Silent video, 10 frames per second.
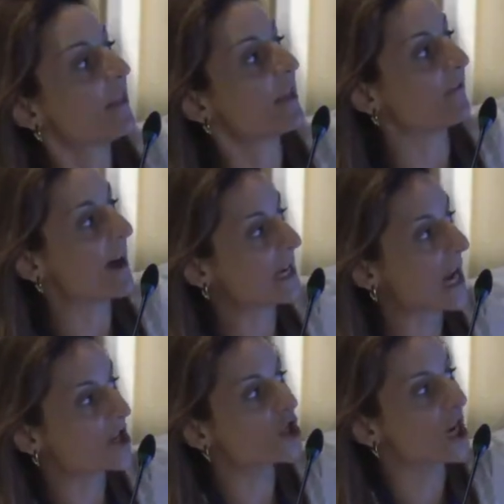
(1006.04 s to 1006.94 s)
the
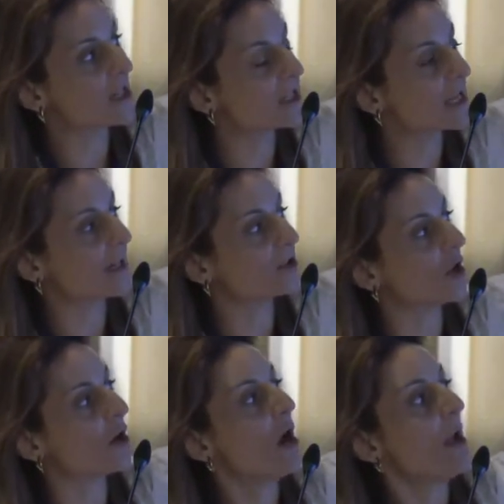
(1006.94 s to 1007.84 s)
financial
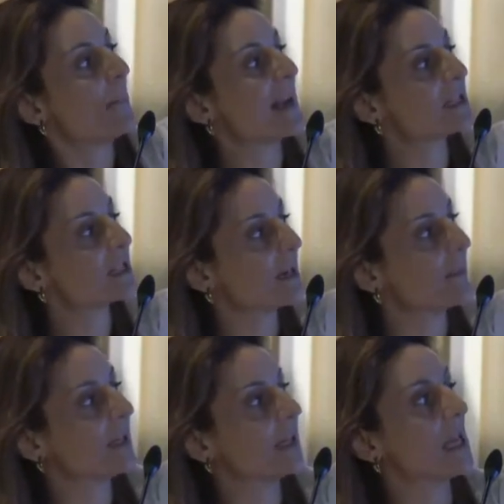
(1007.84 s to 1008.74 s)
sector,
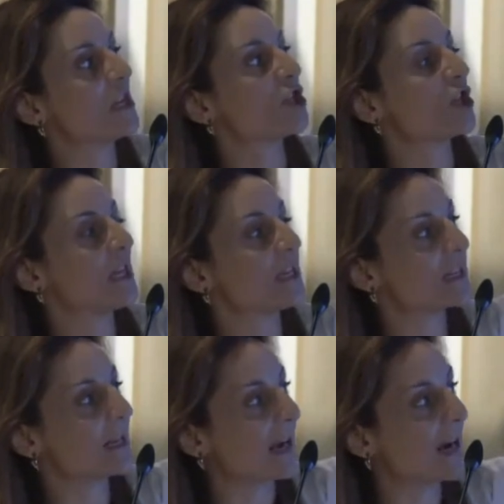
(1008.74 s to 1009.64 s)
mainstreaming ESGs and